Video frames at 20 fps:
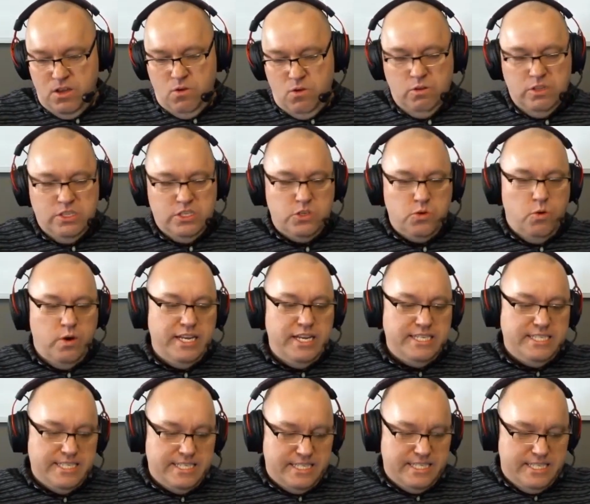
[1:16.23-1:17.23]
Well, in twenty
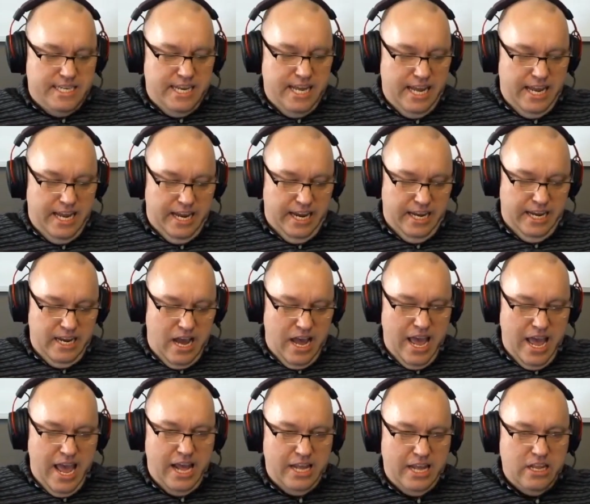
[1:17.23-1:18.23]
sixteen, I
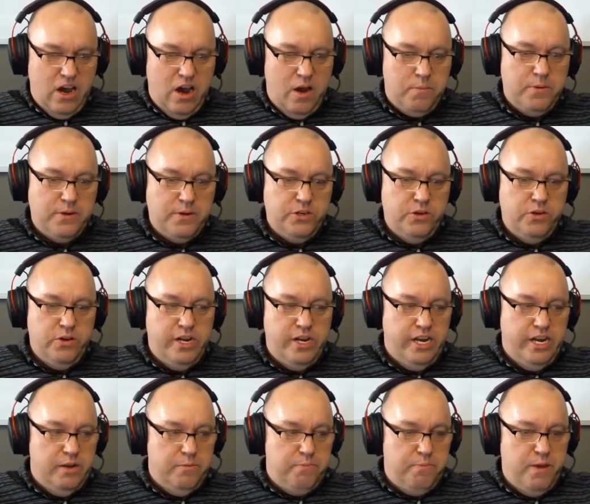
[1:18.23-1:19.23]
had the
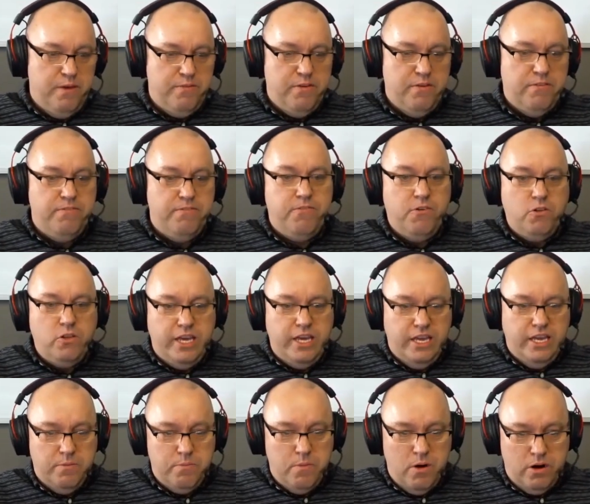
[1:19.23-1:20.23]
opportunity to pivot fully
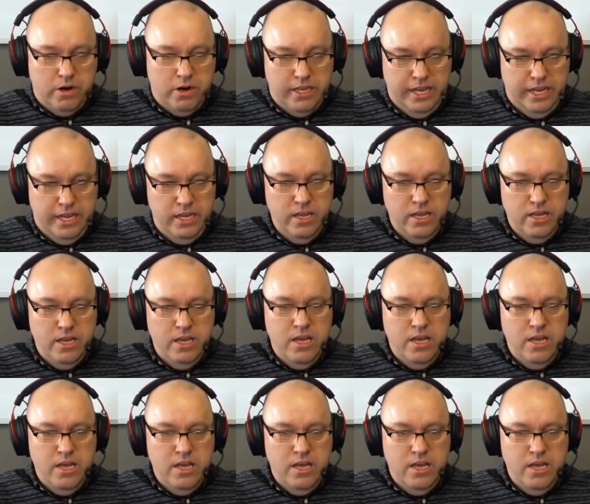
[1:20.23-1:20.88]
into marketing.